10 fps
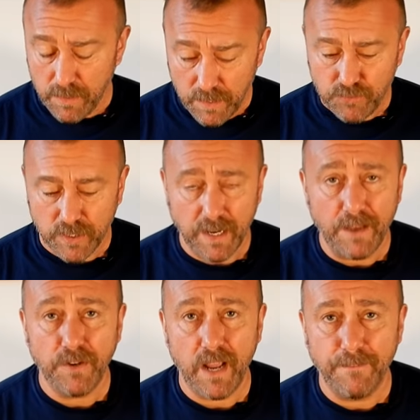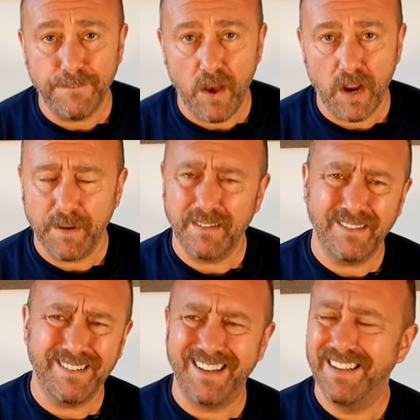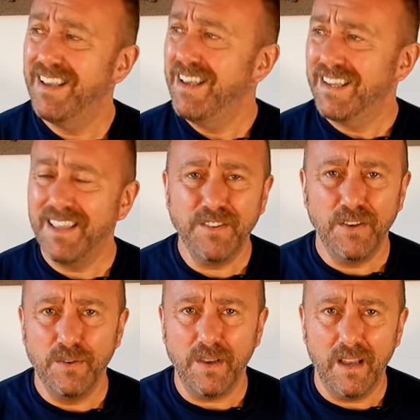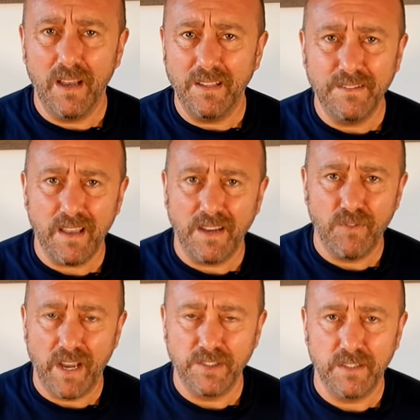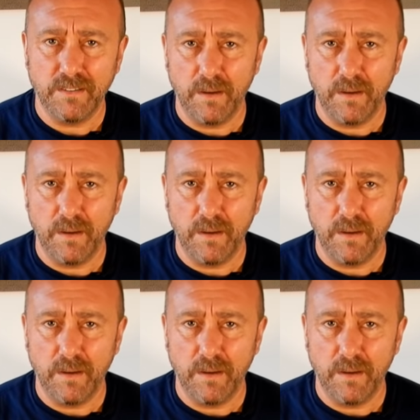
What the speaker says: literally in everyday flying, I mean, as I said, gives you insane ranges.